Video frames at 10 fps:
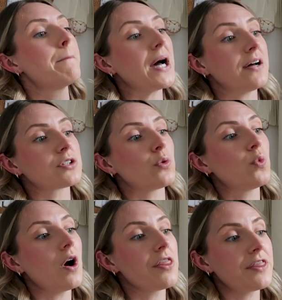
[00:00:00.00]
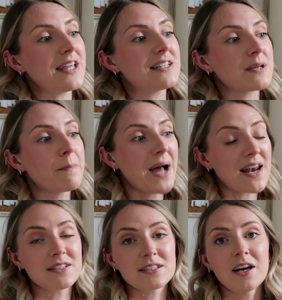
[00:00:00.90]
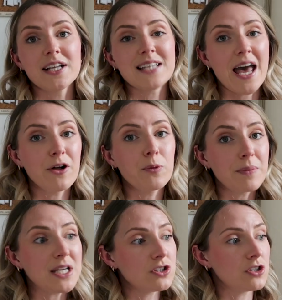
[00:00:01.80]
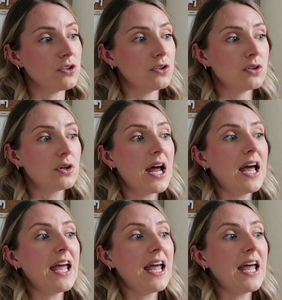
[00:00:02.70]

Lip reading: But what these balance lines help me do